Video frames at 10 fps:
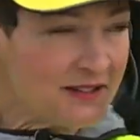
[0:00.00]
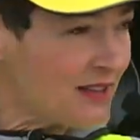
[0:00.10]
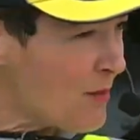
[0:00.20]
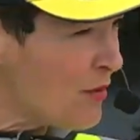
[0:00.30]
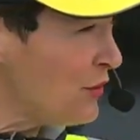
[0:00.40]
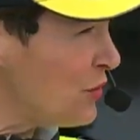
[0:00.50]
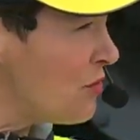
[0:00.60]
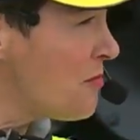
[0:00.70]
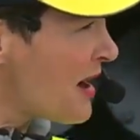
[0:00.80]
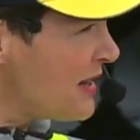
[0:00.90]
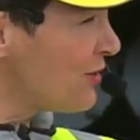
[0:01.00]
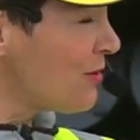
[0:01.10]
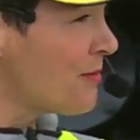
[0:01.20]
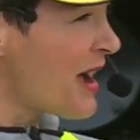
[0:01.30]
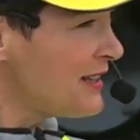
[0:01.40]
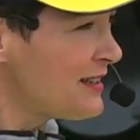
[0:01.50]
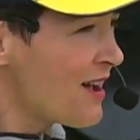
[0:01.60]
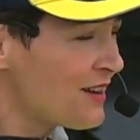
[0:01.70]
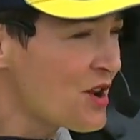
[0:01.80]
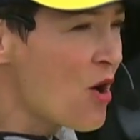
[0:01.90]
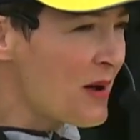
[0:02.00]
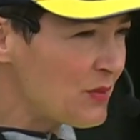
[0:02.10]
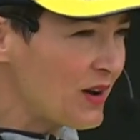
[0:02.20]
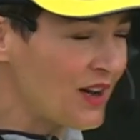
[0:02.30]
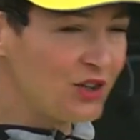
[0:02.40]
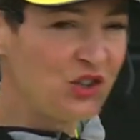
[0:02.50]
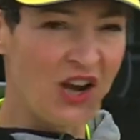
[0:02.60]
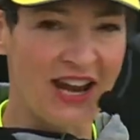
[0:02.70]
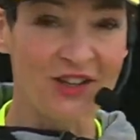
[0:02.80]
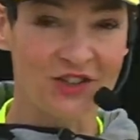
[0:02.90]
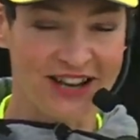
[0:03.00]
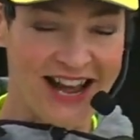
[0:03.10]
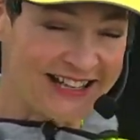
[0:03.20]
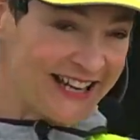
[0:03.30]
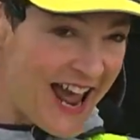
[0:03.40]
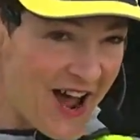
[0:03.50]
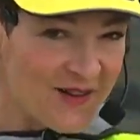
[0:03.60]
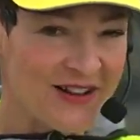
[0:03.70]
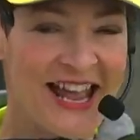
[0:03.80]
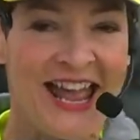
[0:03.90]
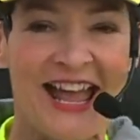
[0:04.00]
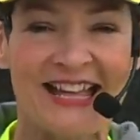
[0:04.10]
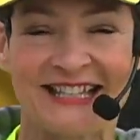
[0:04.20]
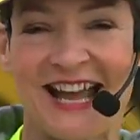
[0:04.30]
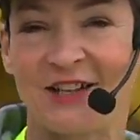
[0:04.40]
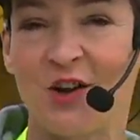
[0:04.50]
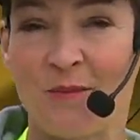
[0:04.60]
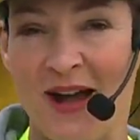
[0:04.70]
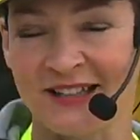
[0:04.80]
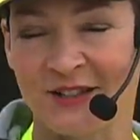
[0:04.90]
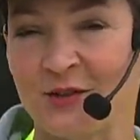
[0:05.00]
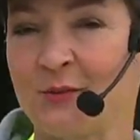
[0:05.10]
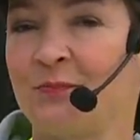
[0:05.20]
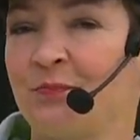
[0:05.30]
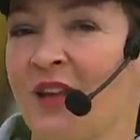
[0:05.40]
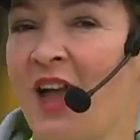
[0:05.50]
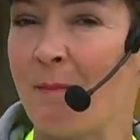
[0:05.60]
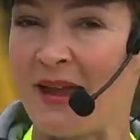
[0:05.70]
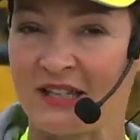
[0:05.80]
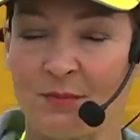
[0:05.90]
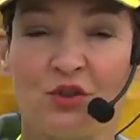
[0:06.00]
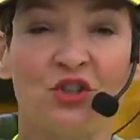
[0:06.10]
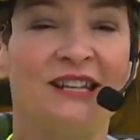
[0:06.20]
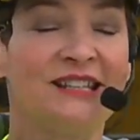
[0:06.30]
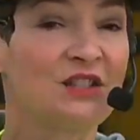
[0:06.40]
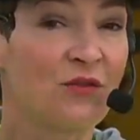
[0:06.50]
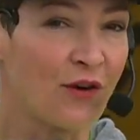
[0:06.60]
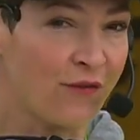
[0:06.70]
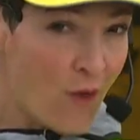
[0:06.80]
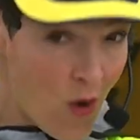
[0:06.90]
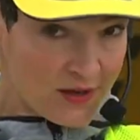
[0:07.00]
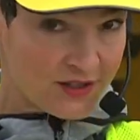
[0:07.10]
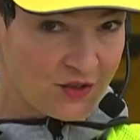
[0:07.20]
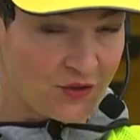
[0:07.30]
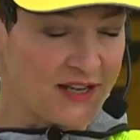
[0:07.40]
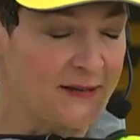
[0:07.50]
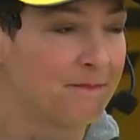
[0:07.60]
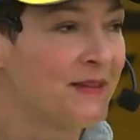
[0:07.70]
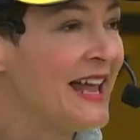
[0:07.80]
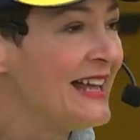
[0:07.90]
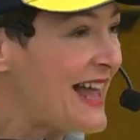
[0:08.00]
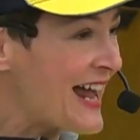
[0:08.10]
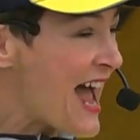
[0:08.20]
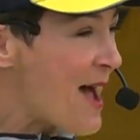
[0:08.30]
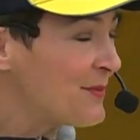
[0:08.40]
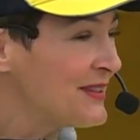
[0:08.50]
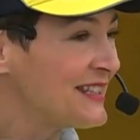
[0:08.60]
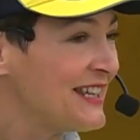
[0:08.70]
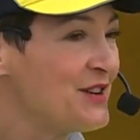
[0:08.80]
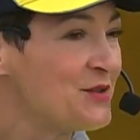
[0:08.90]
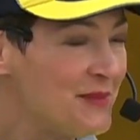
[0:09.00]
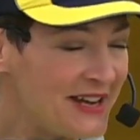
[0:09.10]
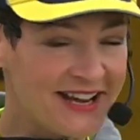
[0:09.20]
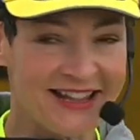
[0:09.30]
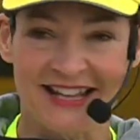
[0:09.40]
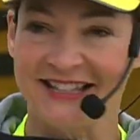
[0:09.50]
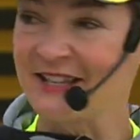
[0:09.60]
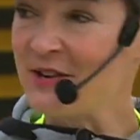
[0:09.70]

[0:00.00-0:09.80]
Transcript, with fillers: some of you might or might not know, but we're going to change that now, is that Komatsu makes machines for forestry. That happens in Umeå, that's in